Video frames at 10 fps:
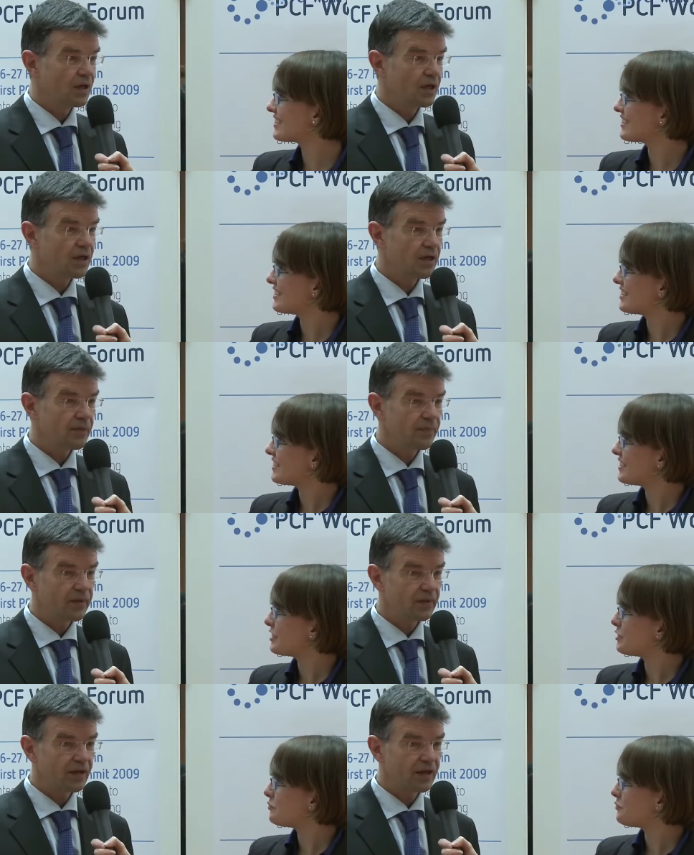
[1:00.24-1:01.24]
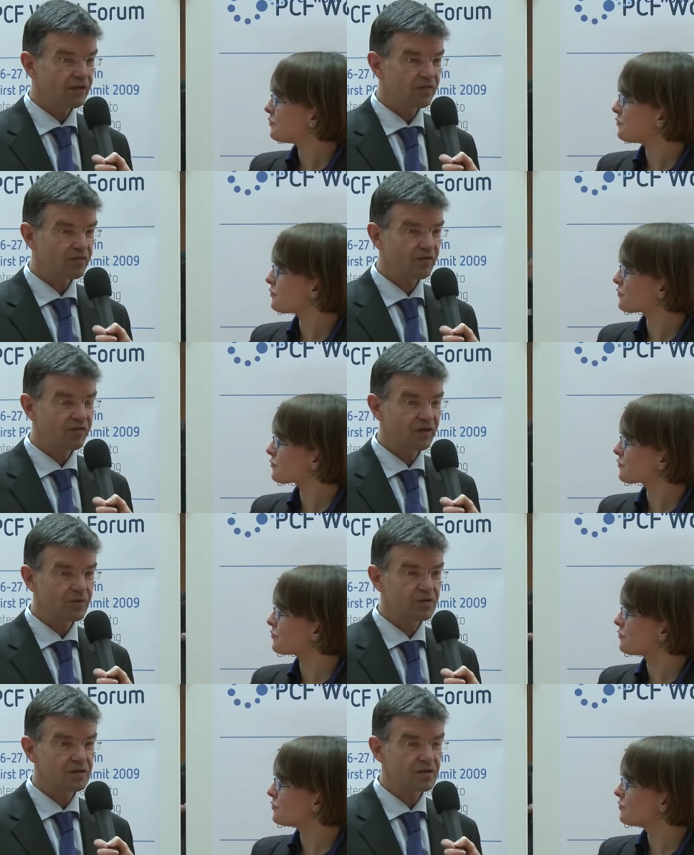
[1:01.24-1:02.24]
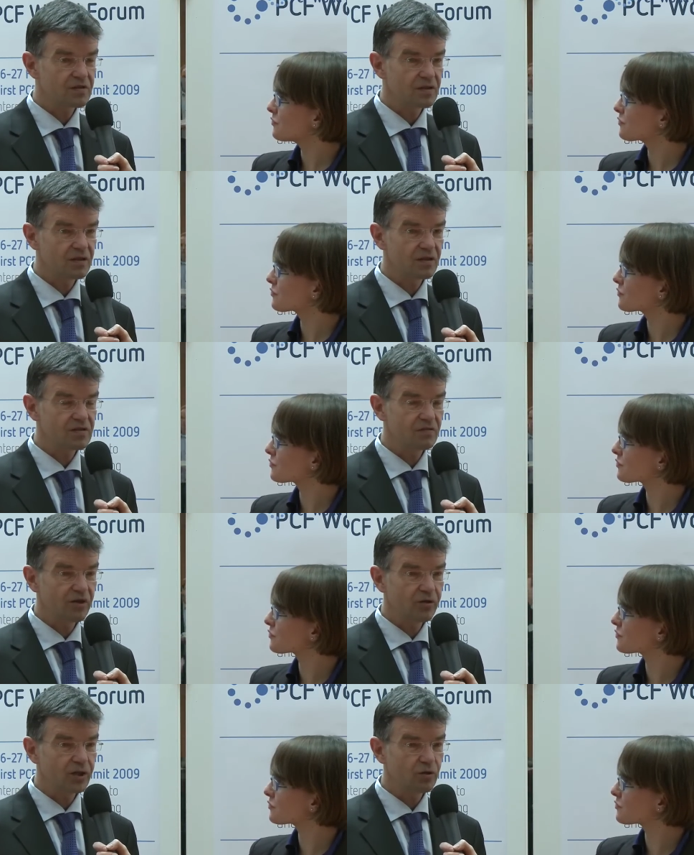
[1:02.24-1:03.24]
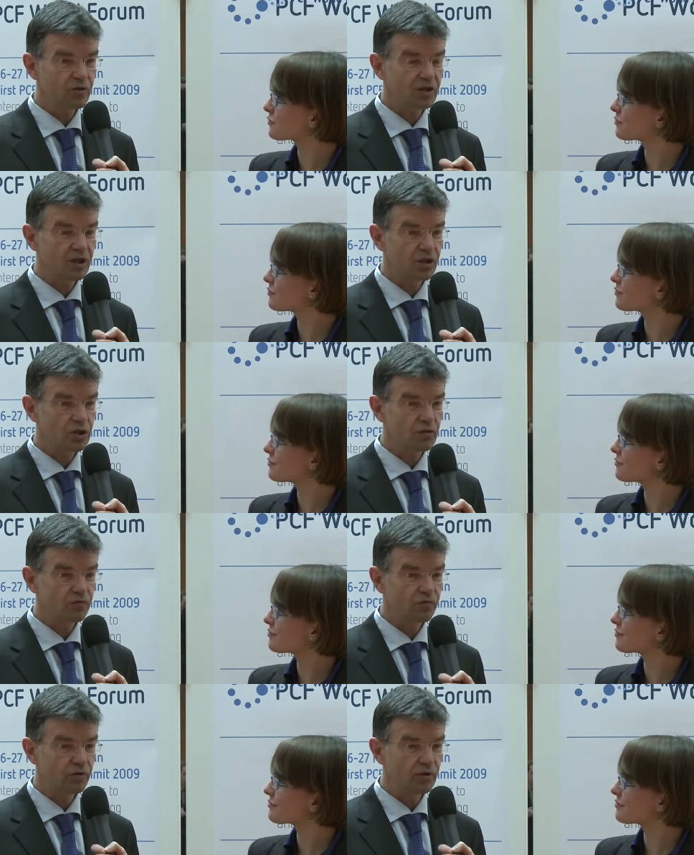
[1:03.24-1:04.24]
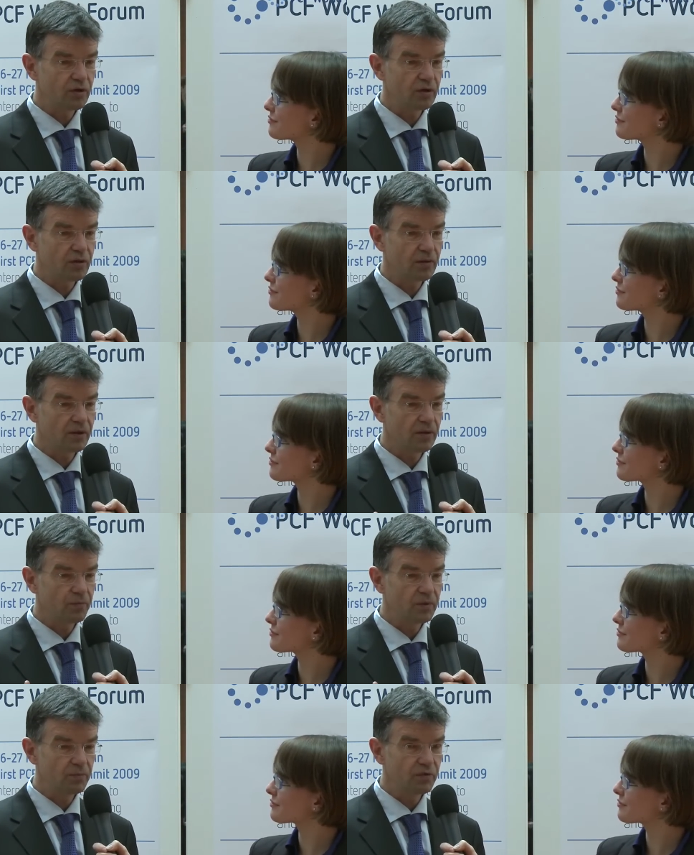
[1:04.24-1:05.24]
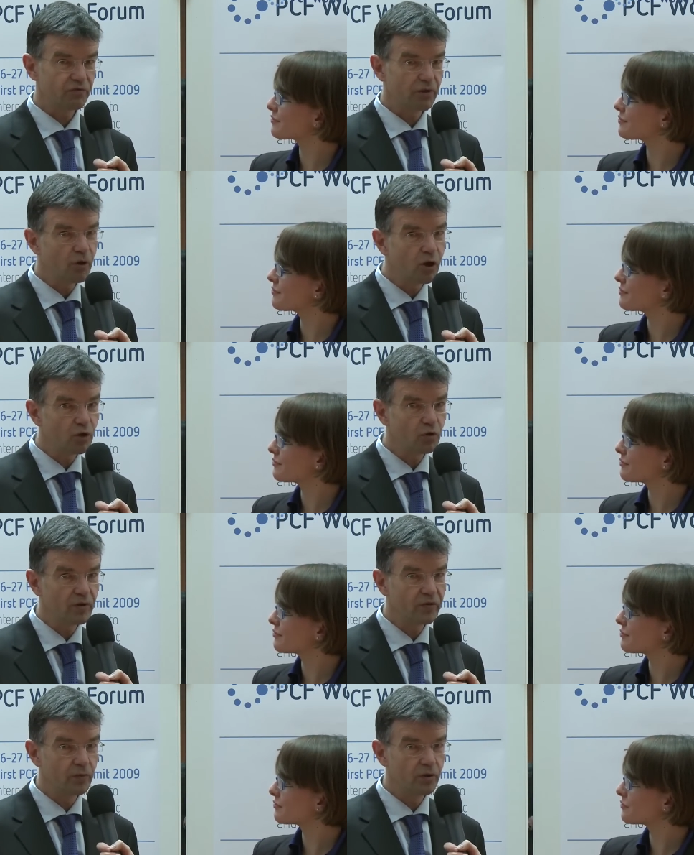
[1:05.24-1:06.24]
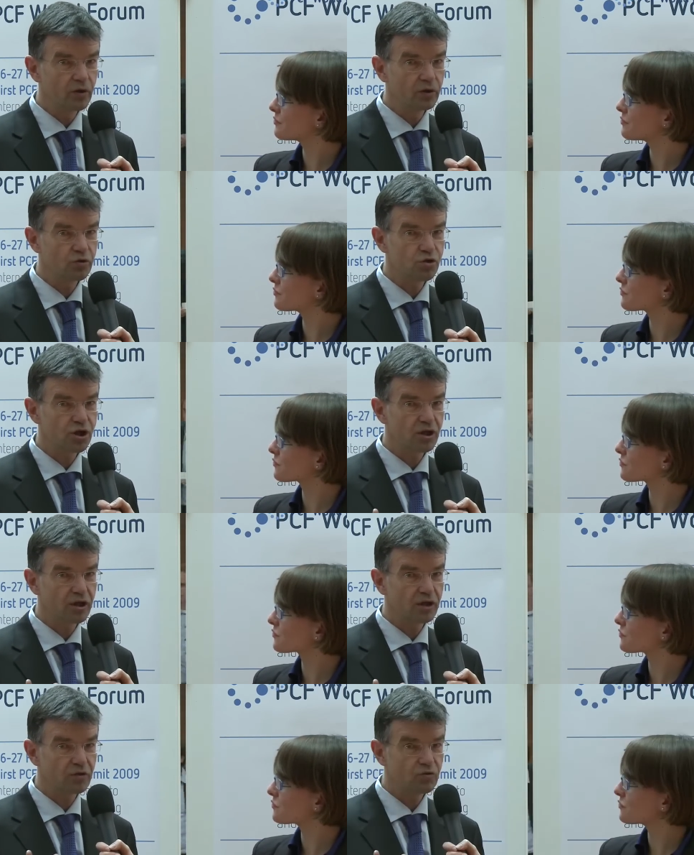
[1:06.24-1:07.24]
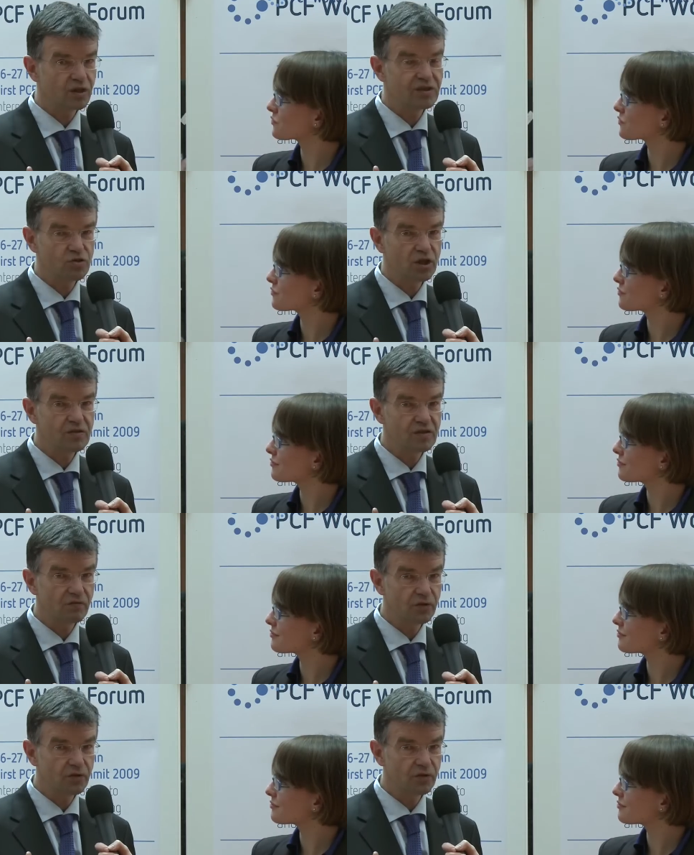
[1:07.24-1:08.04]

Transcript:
Speaker 1: Um, I think the summit is a is a very good occasion for uh, people from all over the world to share to exchange their